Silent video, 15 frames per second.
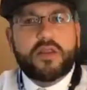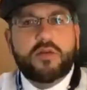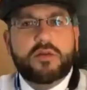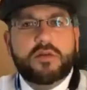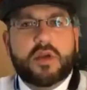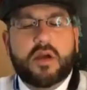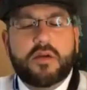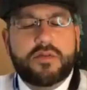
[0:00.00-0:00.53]
you were
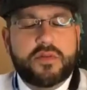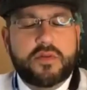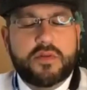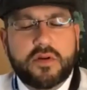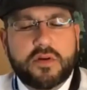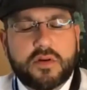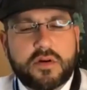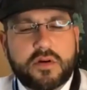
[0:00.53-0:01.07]
going through
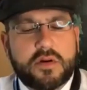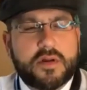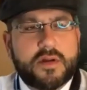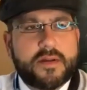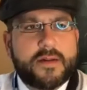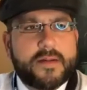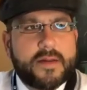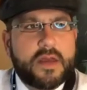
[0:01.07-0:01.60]
your
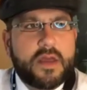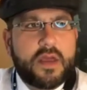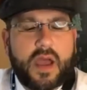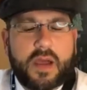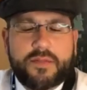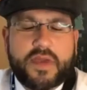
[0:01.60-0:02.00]
i'm